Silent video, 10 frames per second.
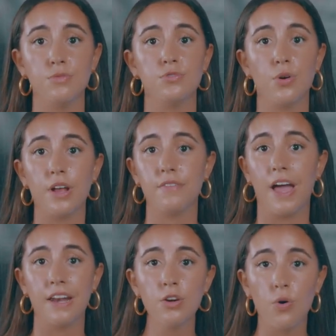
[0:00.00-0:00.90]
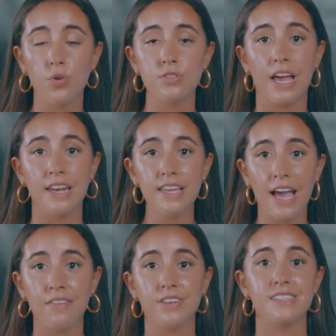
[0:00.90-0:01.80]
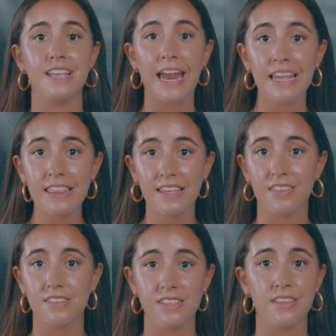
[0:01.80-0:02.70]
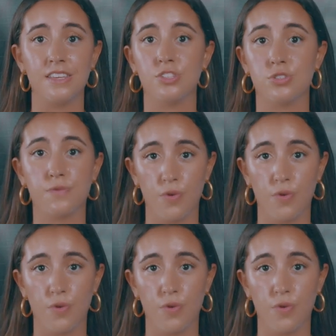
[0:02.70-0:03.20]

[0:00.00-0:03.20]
you don't have any holes, any cavities, anything in the teeth, it just